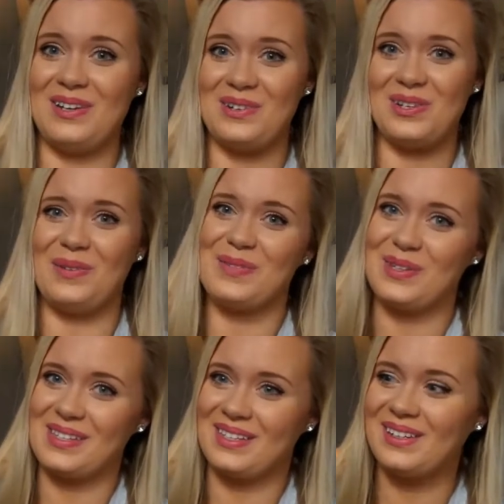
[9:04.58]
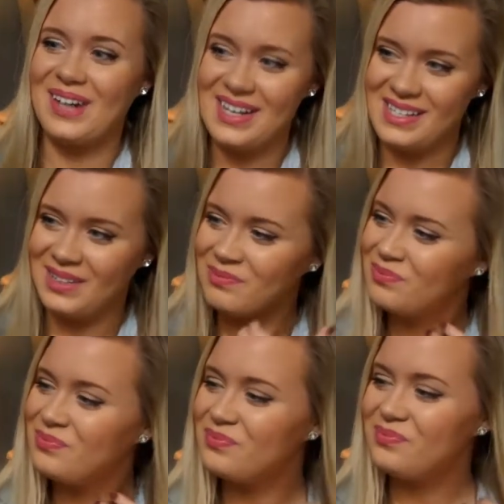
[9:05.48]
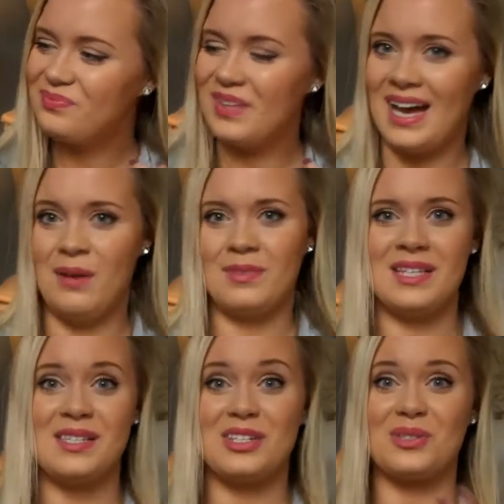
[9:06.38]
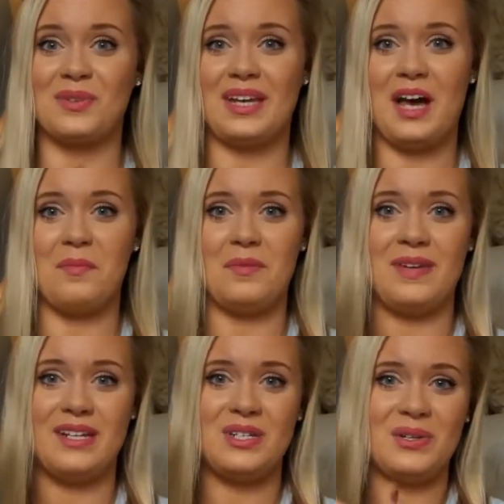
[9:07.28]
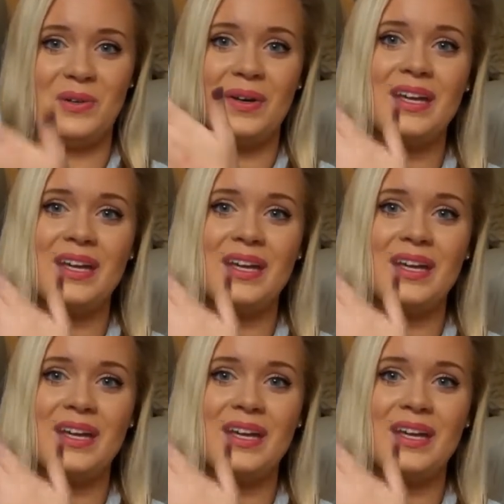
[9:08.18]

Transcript: YouTube, so it's a little crazy. This is just really helping me to